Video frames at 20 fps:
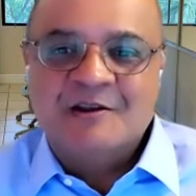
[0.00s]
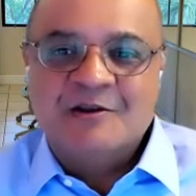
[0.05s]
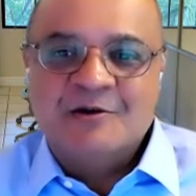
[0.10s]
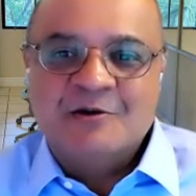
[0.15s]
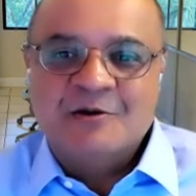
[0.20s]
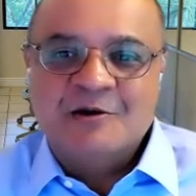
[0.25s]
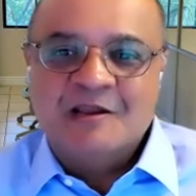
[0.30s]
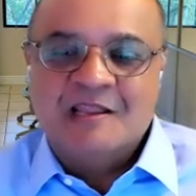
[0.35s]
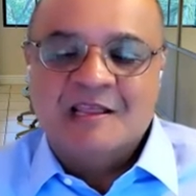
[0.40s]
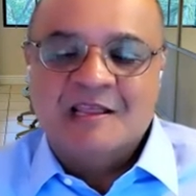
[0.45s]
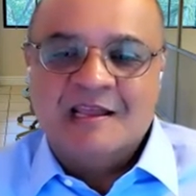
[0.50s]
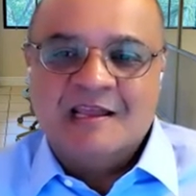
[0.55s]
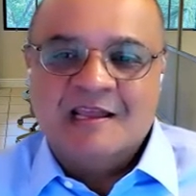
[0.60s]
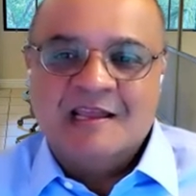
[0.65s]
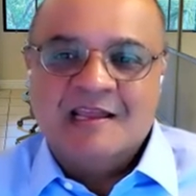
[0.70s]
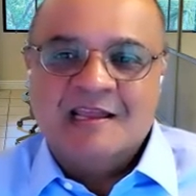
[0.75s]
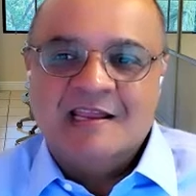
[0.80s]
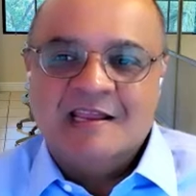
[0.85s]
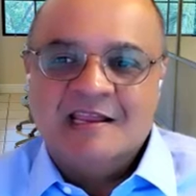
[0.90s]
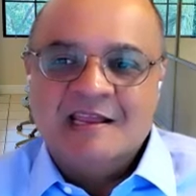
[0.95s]
You know,
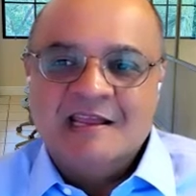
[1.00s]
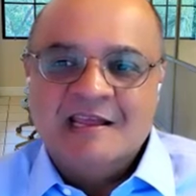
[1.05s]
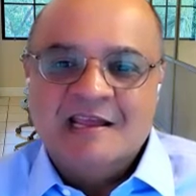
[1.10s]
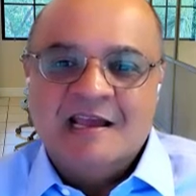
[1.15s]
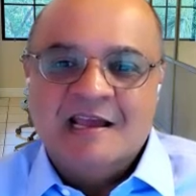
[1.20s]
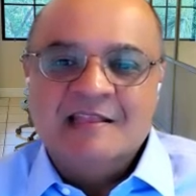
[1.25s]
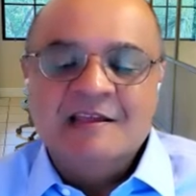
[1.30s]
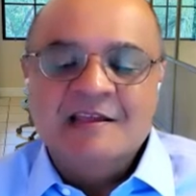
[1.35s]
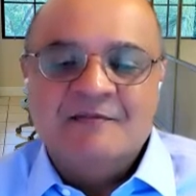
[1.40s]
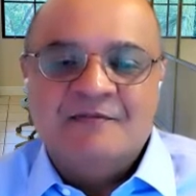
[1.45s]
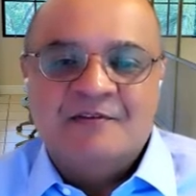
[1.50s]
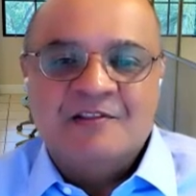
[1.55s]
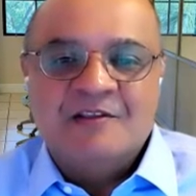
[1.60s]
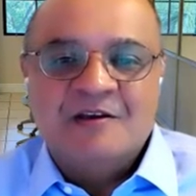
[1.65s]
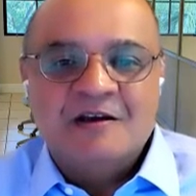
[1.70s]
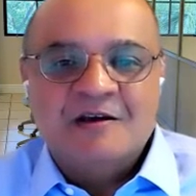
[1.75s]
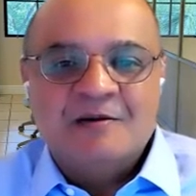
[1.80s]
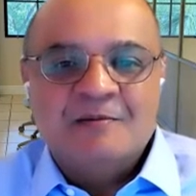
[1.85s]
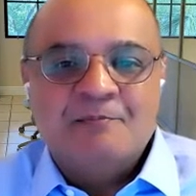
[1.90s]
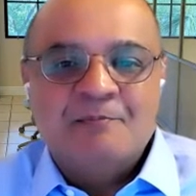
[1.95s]
I think for
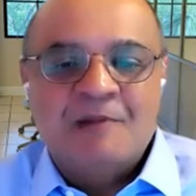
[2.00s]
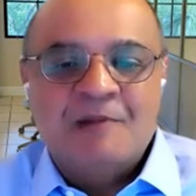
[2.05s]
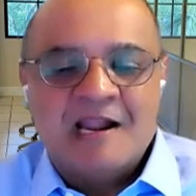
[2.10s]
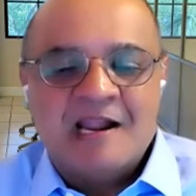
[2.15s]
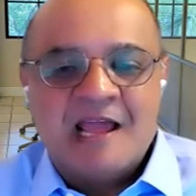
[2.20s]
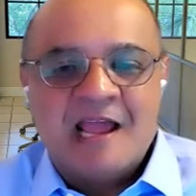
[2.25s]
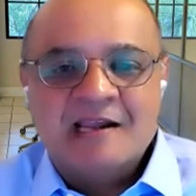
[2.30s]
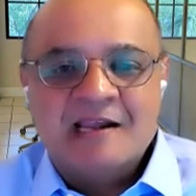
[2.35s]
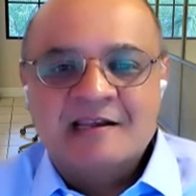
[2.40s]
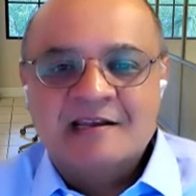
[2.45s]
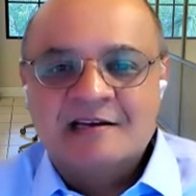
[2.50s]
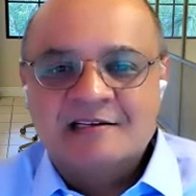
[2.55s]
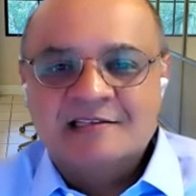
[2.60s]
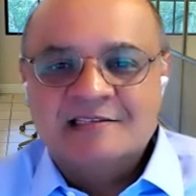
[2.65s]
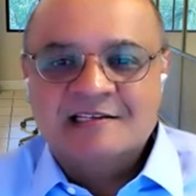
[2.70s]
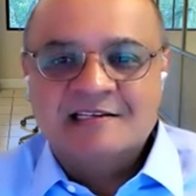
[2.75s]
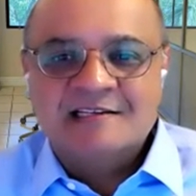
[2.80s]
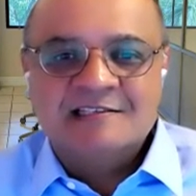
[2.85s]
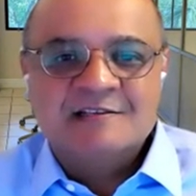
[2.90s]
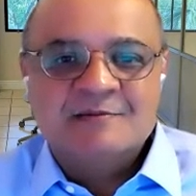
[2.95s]
the bad actors,
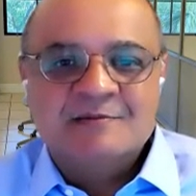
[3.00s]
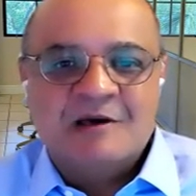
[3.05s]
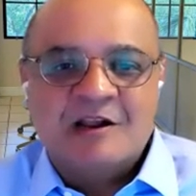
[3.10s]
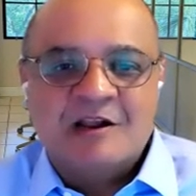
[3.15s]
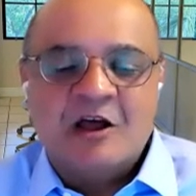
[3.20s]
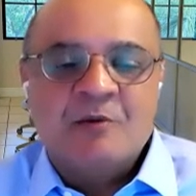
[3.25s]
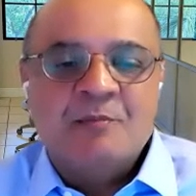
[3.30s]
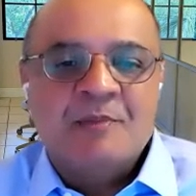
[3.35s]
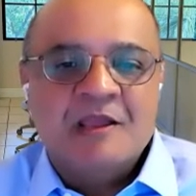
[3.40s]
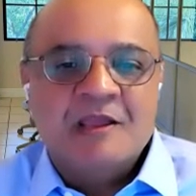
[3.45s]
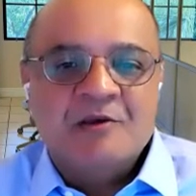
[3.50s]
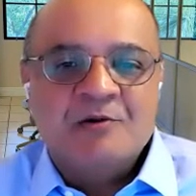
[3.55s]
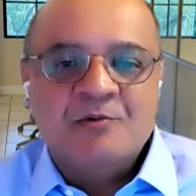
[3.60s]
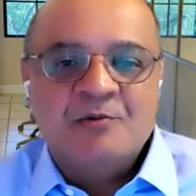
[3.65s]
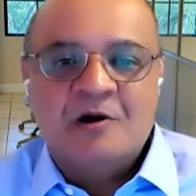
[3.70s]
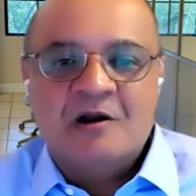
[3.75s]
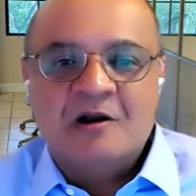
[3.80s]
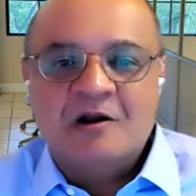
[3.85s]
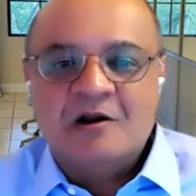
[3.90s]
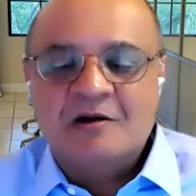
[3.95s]
it doesn't matter how big
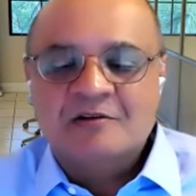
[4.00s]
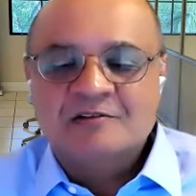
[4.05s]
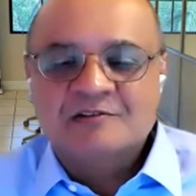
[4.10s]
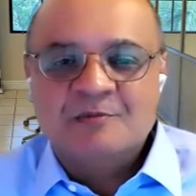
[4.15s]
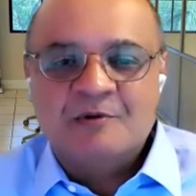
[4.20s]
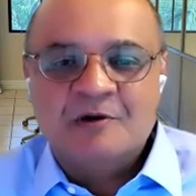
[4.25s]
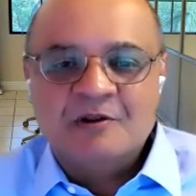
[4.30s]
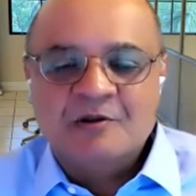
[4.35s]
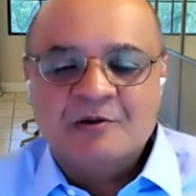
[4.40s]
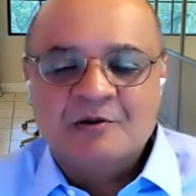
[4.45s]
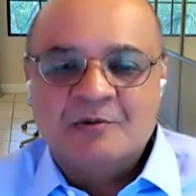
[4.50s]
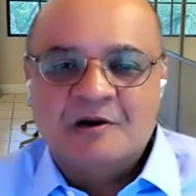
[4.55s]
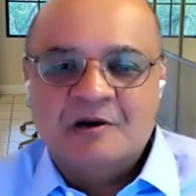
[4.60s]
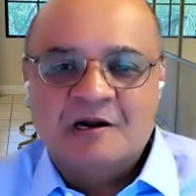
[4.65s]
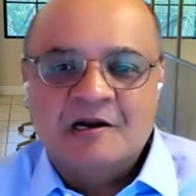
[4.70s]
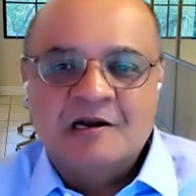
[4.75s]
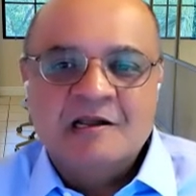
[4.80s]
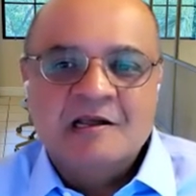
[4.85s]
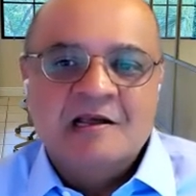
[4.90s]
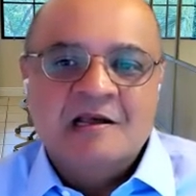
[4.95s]
you are, how small you
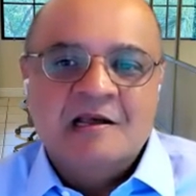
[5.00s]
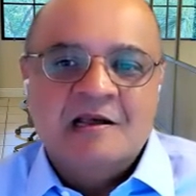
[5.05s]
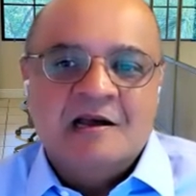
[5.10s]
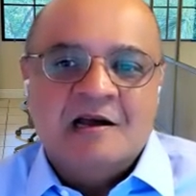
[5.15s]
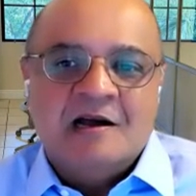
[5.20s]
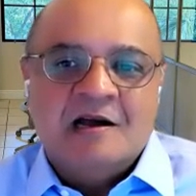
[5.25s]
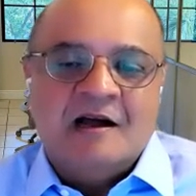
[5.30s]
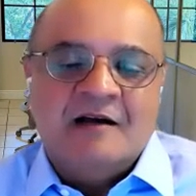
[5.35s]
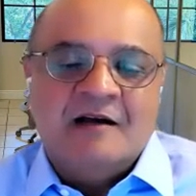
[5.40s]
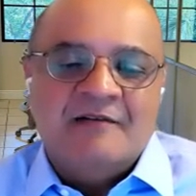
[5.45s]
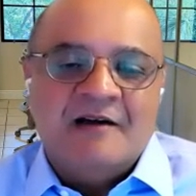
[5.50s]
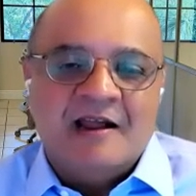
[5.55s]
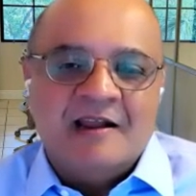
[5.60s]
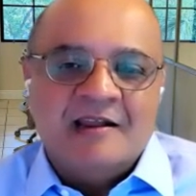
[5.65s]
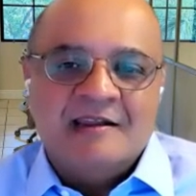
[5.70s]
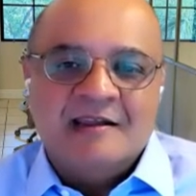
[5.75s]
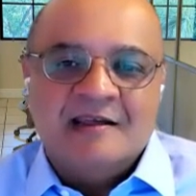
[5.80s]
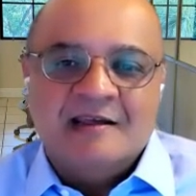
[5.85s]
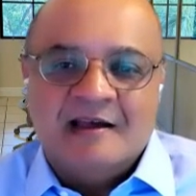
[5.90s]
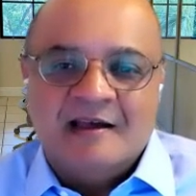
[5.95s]
are.
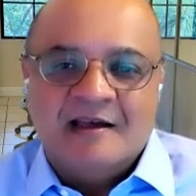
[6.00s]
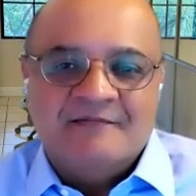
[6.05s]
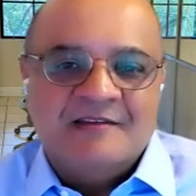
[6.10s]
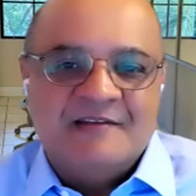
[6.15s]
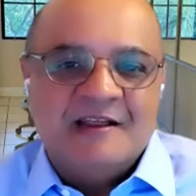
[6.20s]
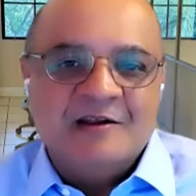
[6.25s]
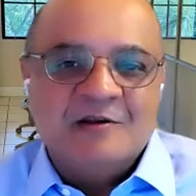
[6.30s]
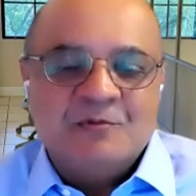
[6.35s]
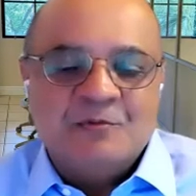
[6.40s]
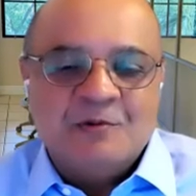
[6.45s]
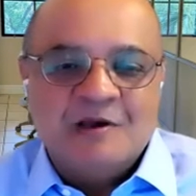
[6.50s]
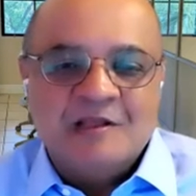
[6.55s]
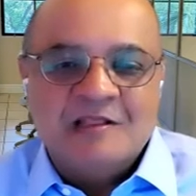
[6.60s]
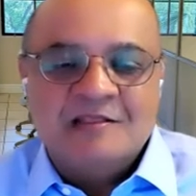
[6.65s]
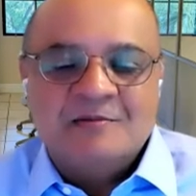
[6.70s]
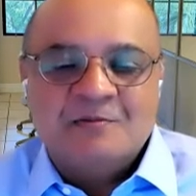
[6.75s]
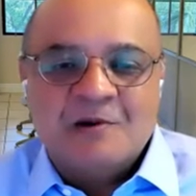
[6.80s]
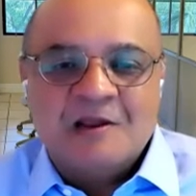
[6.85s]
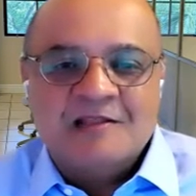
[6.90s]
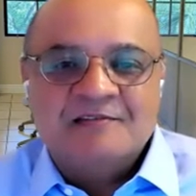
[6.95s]
I've dealt
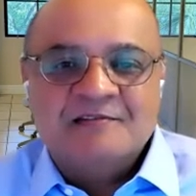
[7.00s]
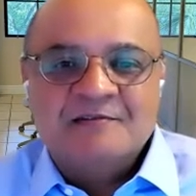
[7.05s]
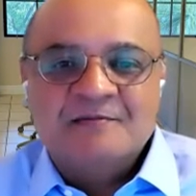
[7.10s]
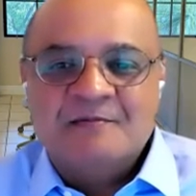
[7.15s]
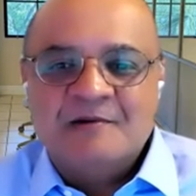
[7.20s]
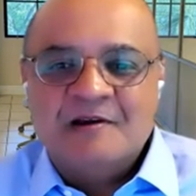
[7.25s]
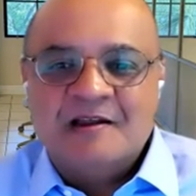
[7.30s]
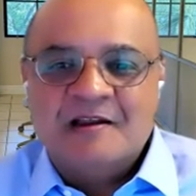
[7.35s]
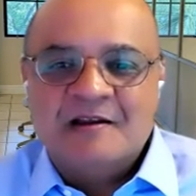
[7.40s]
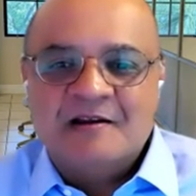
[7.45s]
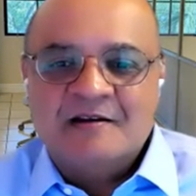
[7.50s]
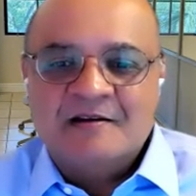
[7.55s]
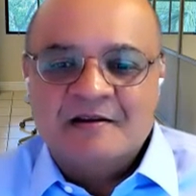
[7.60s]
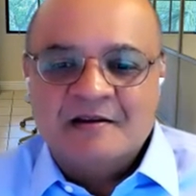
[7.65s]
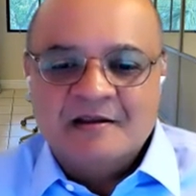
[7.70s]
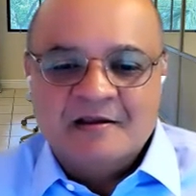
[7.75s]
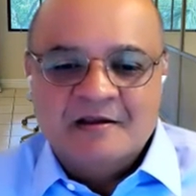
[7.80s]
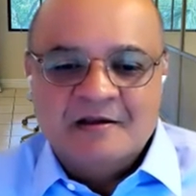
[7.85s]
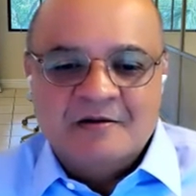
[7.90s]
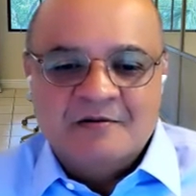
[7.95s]
with ransomware
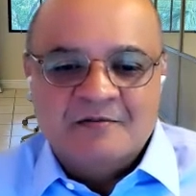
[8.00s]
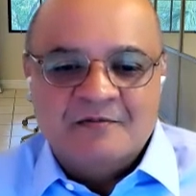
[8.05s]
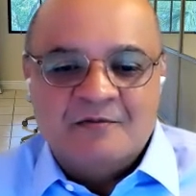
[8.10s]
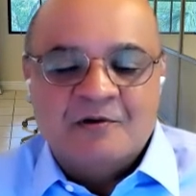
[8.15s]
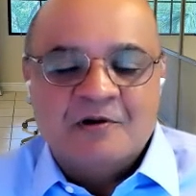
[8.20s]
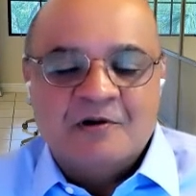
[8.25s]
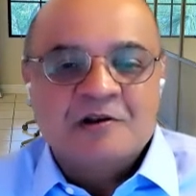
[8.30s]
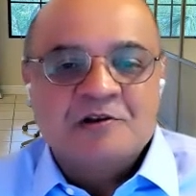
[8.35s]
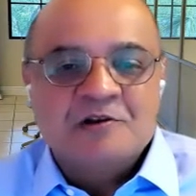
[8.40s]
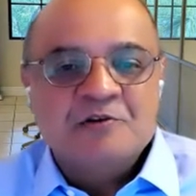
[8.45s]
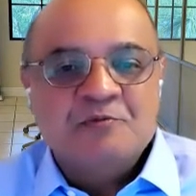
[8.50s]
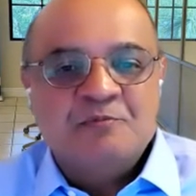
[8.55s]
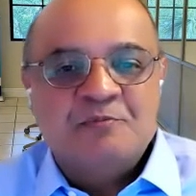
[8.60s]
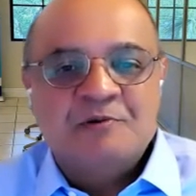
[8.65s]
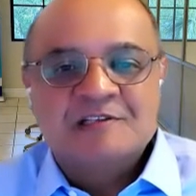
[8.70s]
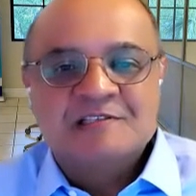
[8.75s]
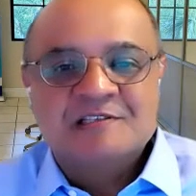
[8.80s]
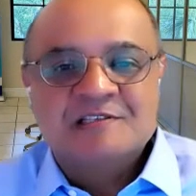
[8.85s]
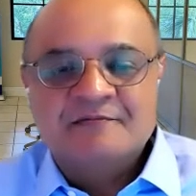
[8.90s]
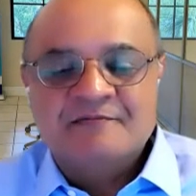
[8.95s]
for a
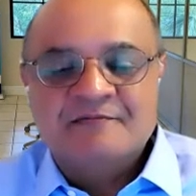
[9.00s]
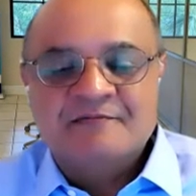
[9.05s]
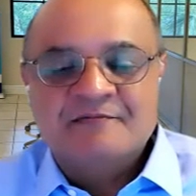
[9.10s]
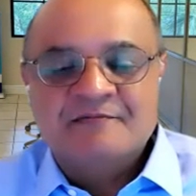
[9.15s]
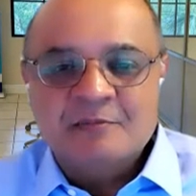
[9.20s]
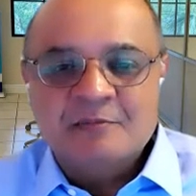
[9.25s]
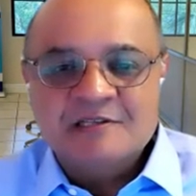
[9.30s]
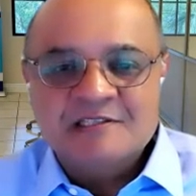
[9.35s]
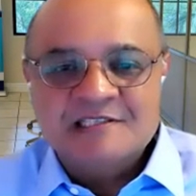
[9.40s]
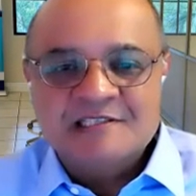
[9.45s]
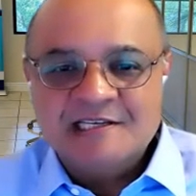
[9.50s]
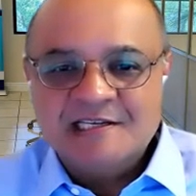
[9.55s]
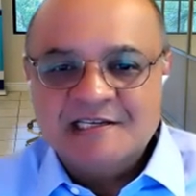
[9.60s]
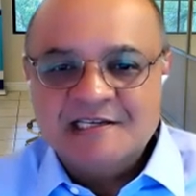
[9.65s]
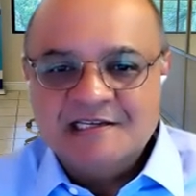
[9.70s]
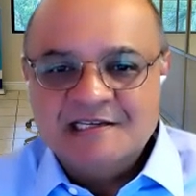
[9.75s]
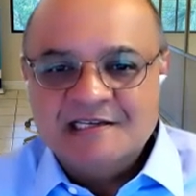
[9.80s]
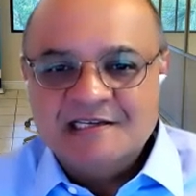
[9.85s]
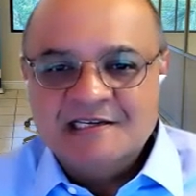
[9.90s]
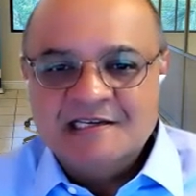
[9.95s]
2-person
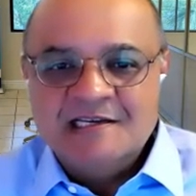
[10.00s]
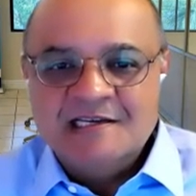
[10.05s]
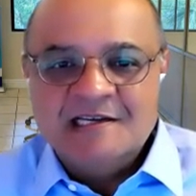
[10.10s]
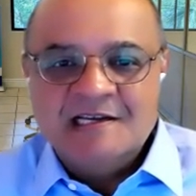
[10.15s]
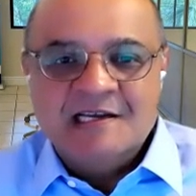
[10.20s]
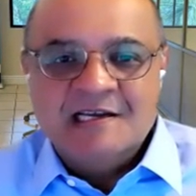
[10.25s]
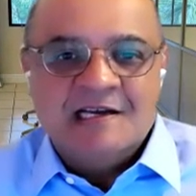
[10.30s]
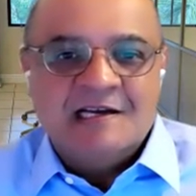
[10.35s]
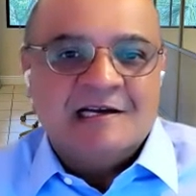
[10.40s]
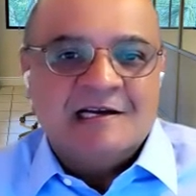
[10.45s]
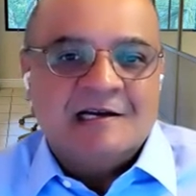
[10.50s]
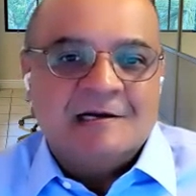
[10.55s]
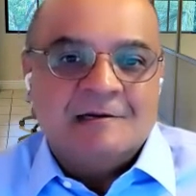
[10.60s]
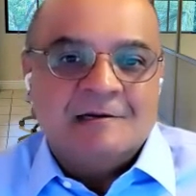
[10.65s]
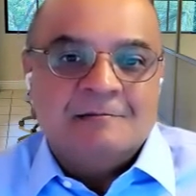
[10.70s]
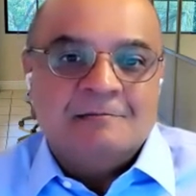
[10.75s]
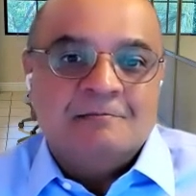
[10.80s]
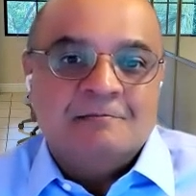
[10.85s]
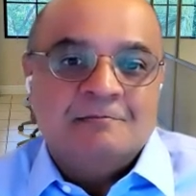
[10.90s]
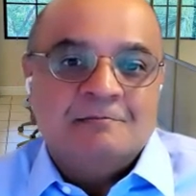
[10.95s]
pharmacy,
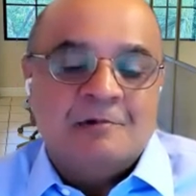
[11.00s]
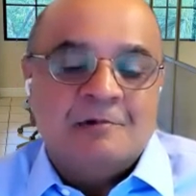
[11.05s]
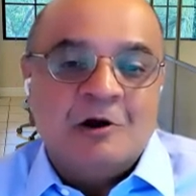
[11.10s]
mm-hmm.